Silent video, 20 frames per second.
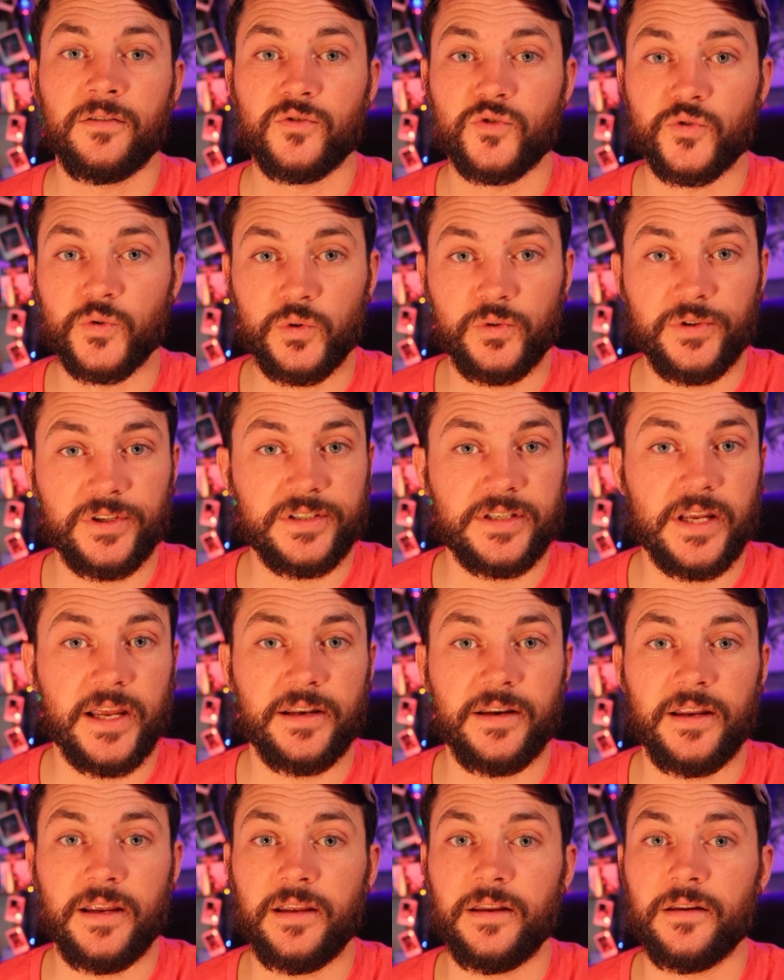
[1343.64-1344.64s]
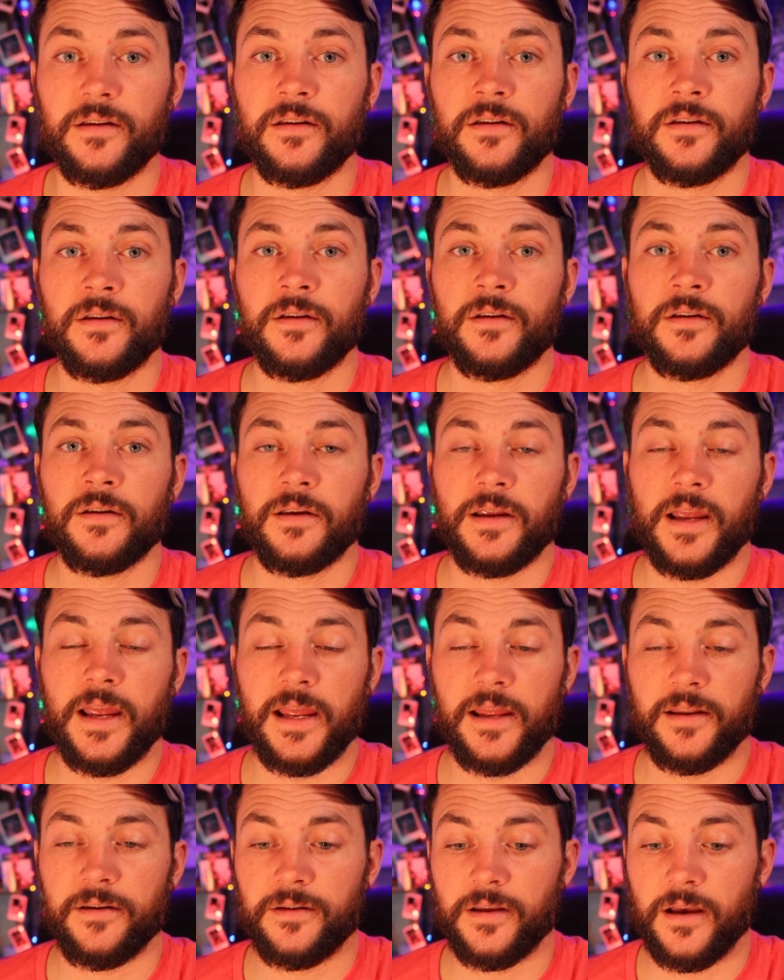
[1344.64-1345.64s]
drilled the tent in
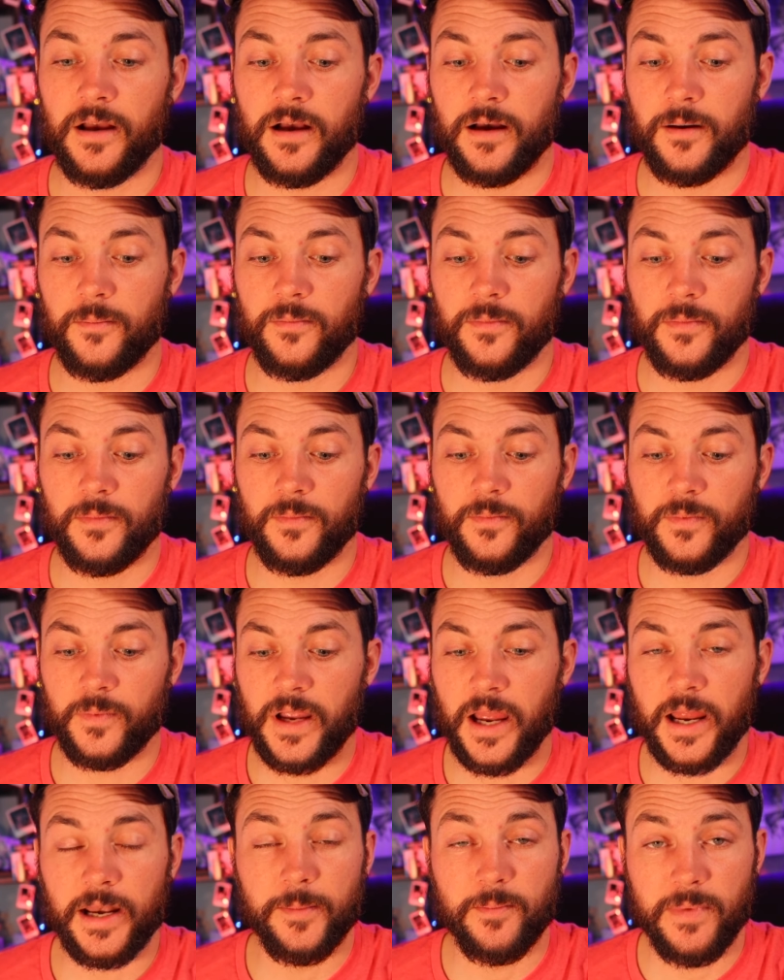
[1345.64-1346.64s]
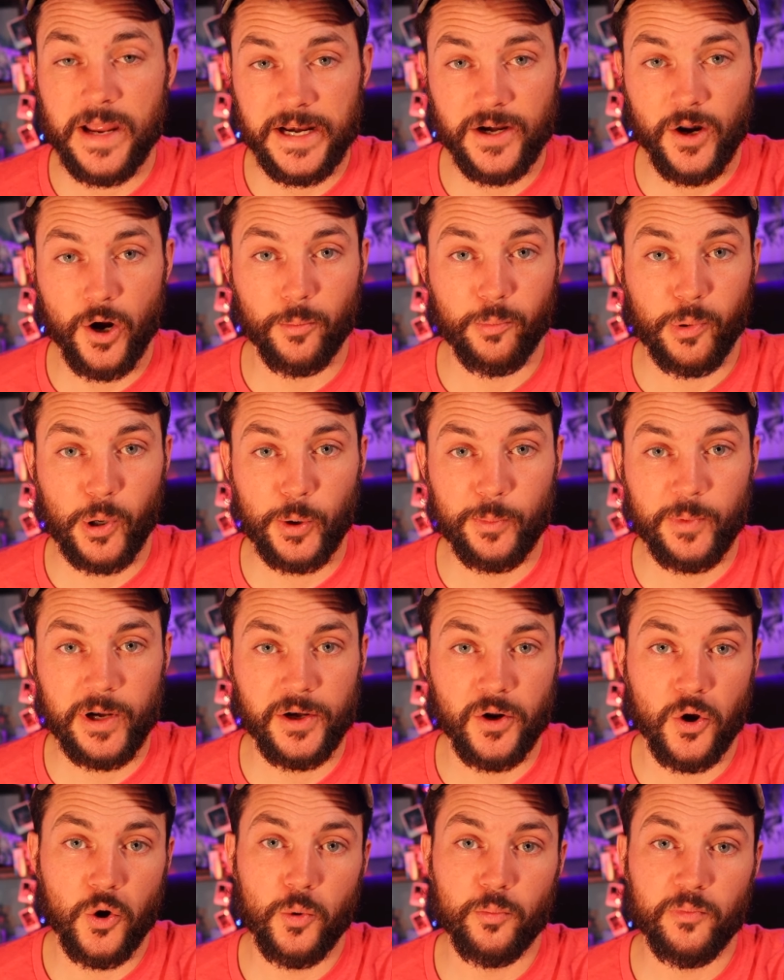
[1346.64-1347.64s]
and um, kind of made our
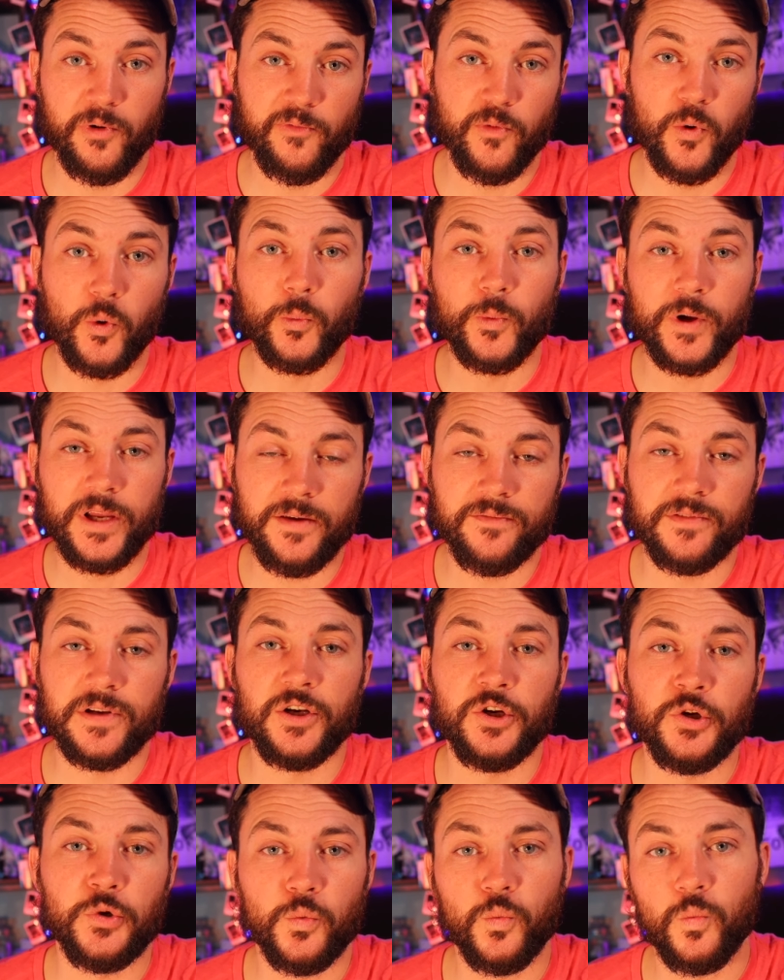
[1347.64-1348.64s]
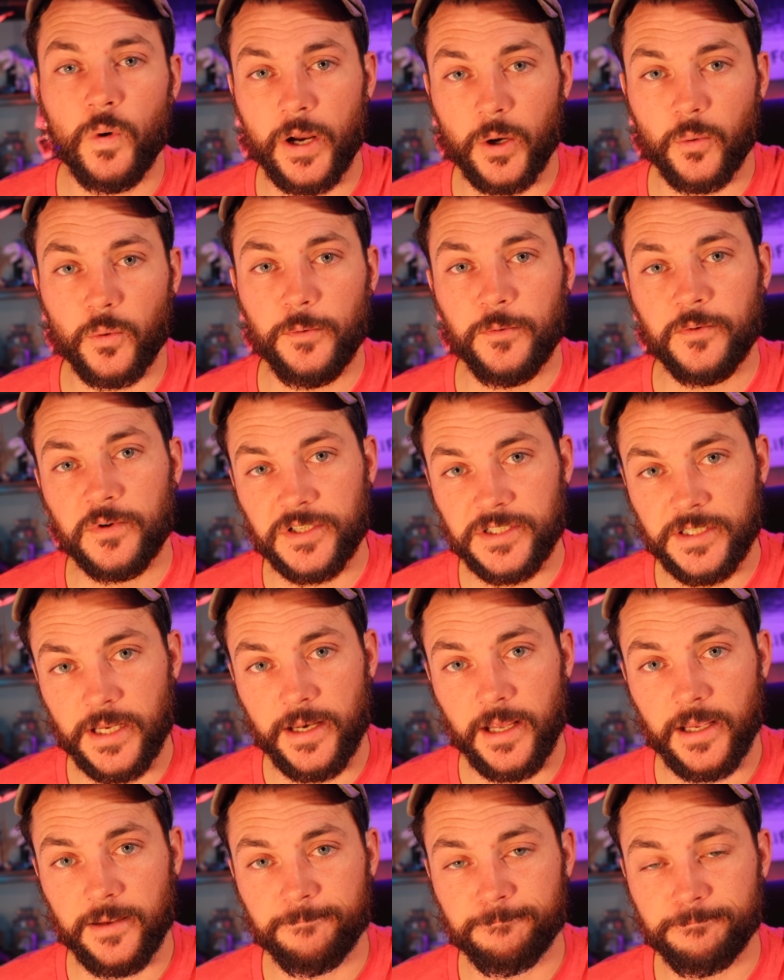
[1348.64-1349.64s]
permanent home before we even knew where we were
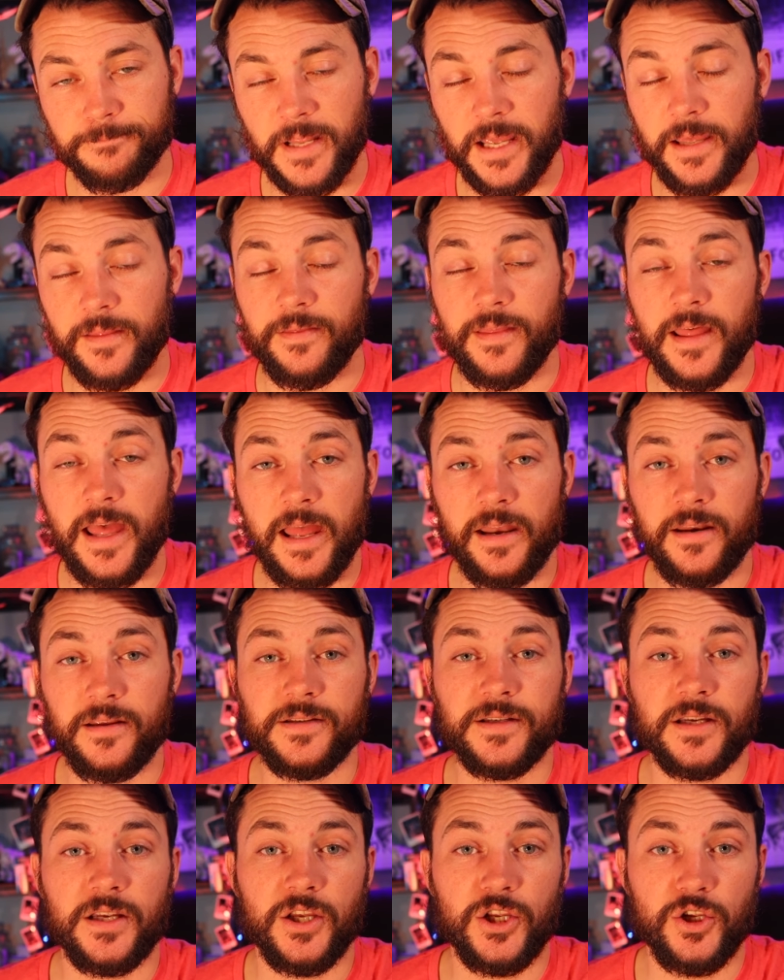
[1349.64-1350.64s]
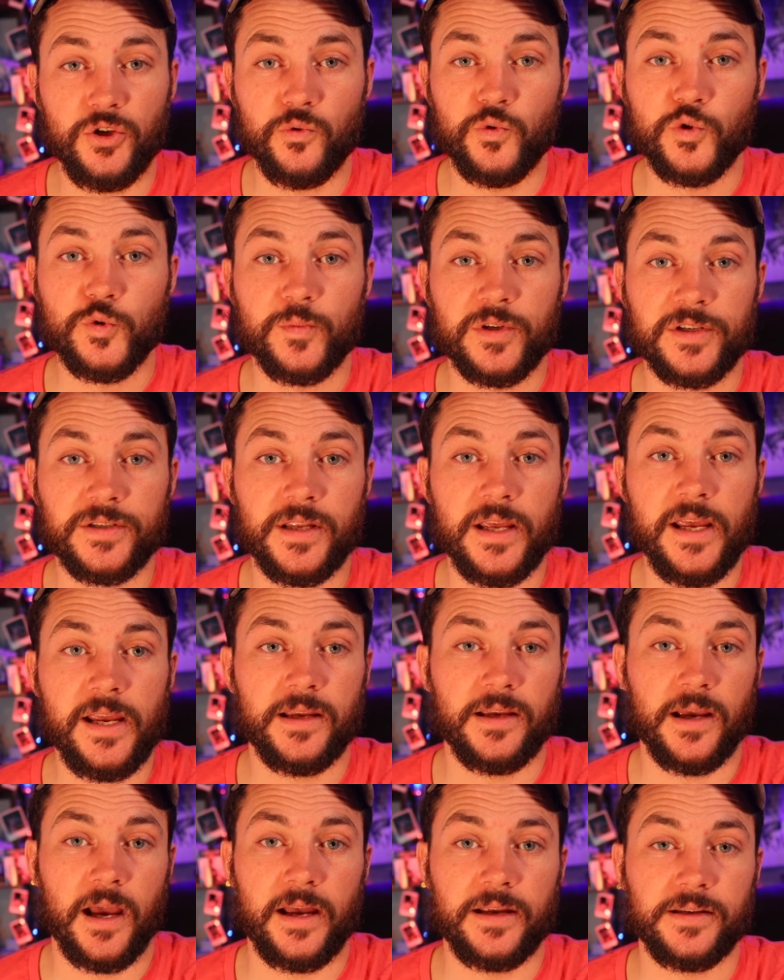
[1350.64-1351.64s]
sitting and that is a huge
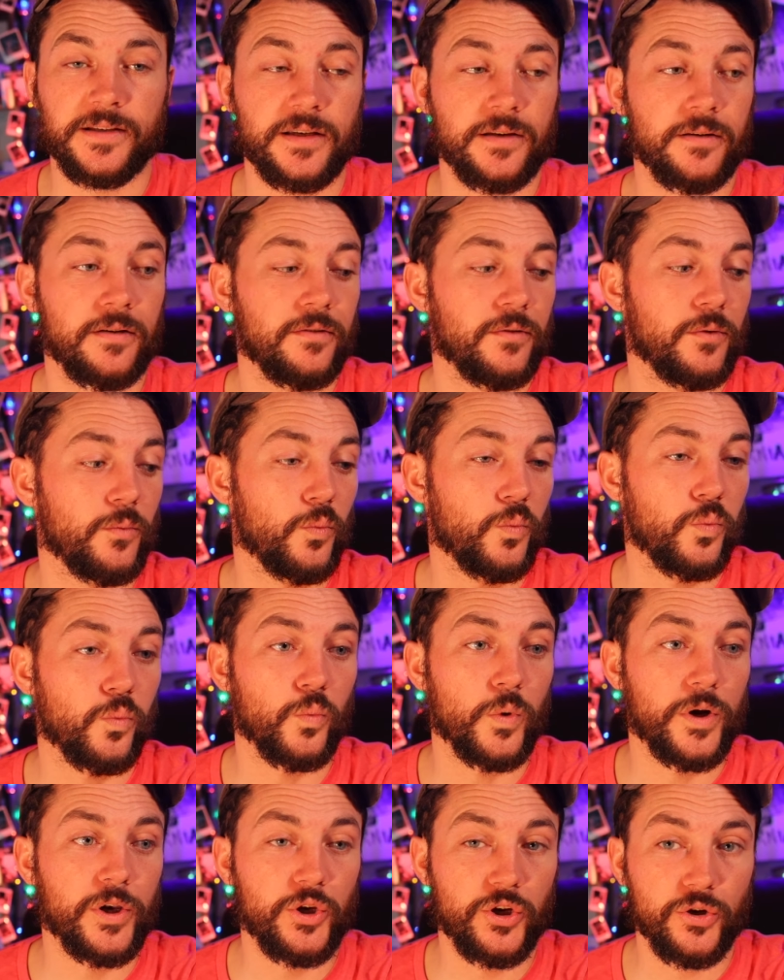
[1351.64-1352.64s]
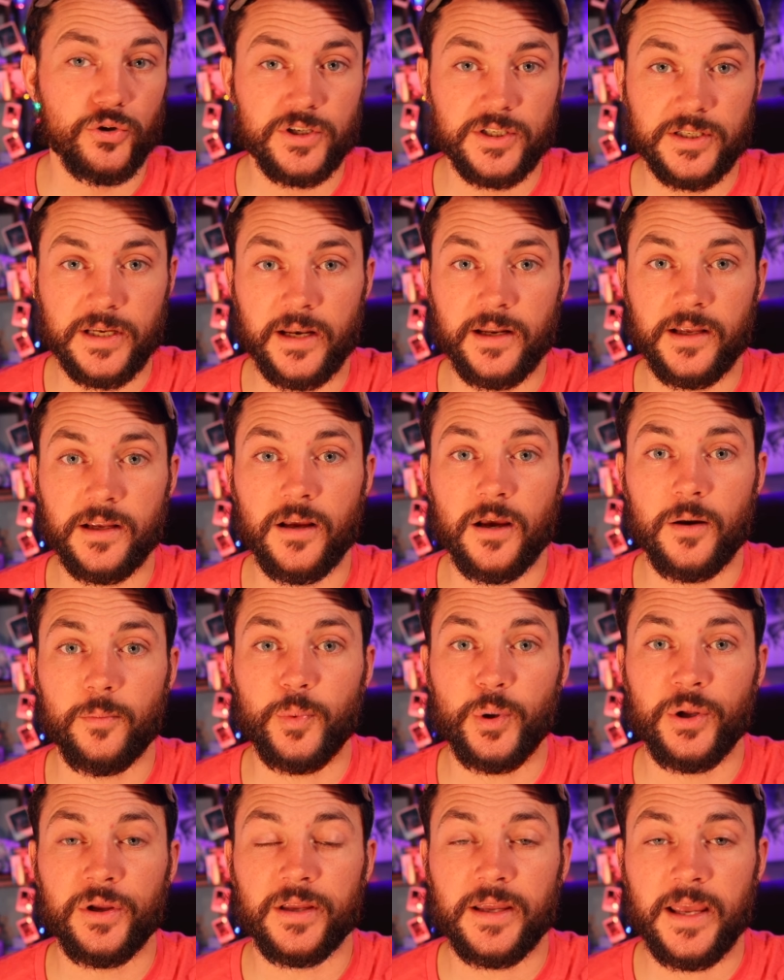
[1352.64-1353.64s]
mistake guys when you're setting
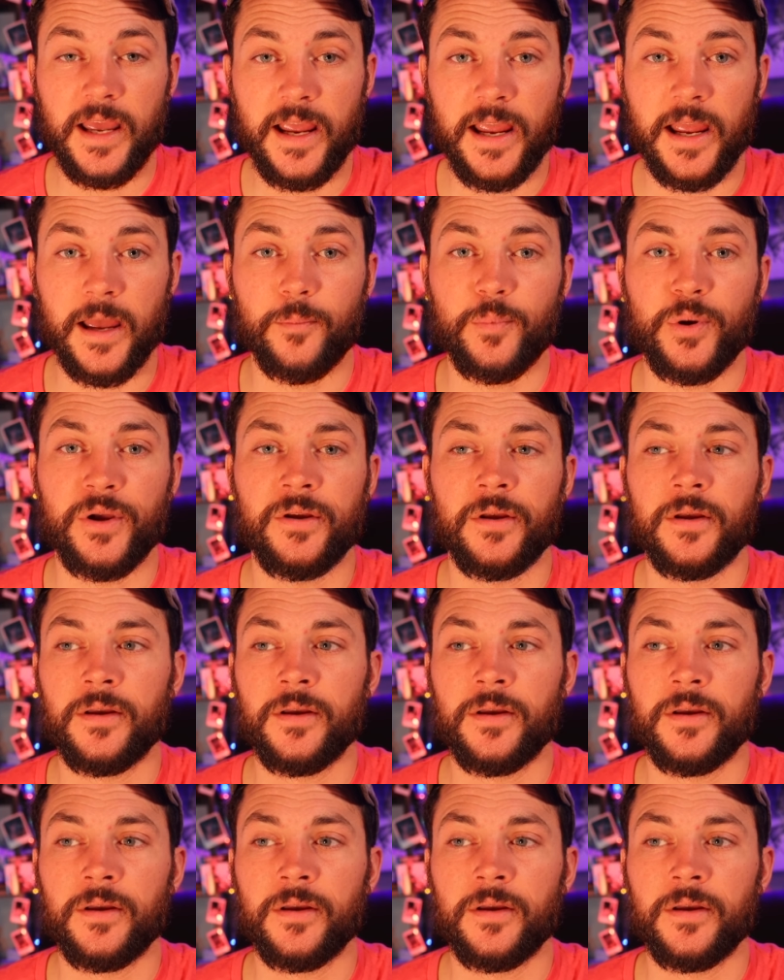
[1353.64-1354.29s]
up camp